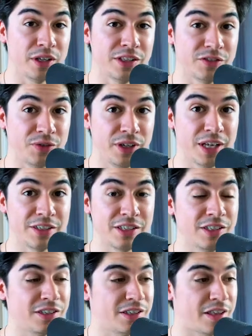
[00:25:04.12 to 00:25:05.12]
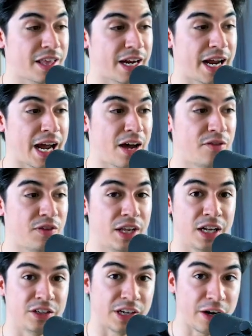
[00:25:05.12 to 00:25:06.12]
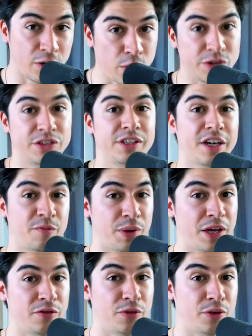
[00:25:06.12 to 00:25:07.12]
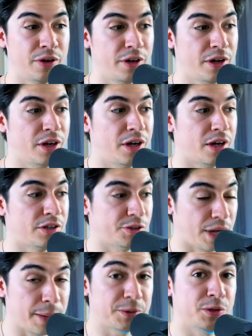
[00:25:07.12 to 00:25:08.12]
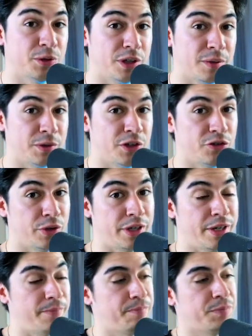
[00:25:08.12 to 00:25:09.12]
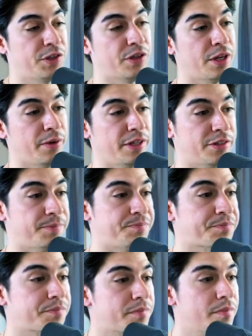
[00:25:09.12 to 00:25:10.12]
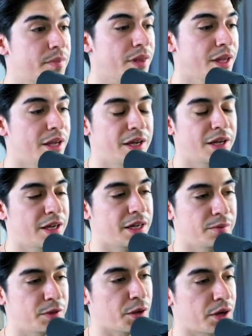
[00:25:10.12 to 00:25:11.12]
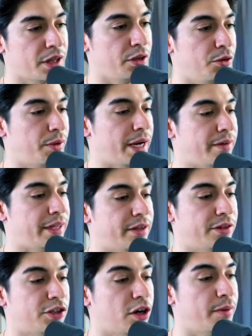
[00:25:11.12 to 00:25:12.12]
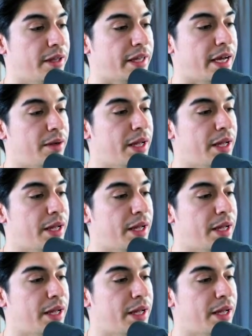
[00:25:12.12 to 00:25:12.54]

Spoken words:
these free lessons than I have in entire courses that I've paid for. So absolutely, I'm going to join it. So anyways, going on a little rant right there. Sorry about that.